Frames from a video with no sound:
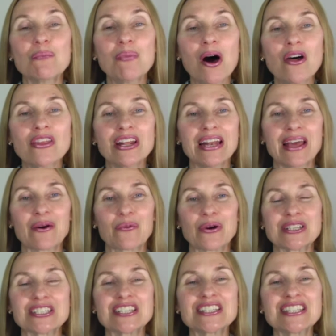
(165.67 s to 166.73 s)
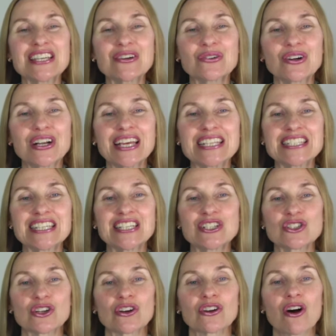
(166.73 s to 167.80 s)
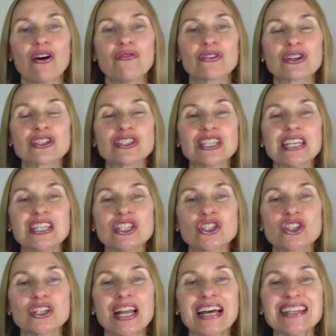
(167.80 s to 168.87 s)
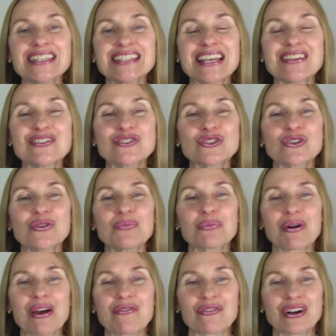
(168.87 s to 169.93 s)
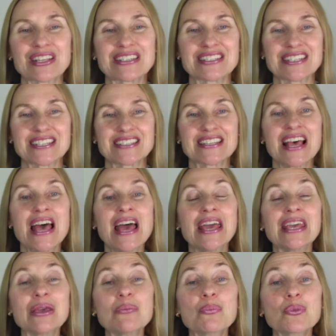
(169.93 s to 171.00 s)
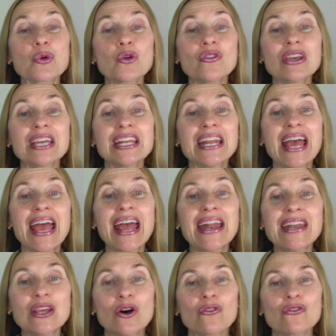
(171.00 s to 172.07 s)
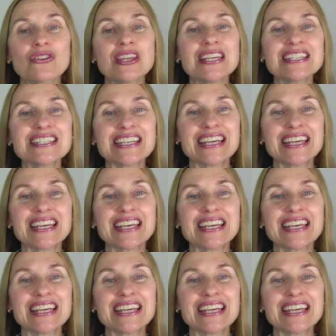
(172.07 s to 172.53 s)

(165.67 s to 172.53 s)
body language, synchronization, conversation, and sensory preferences. Improving in any of these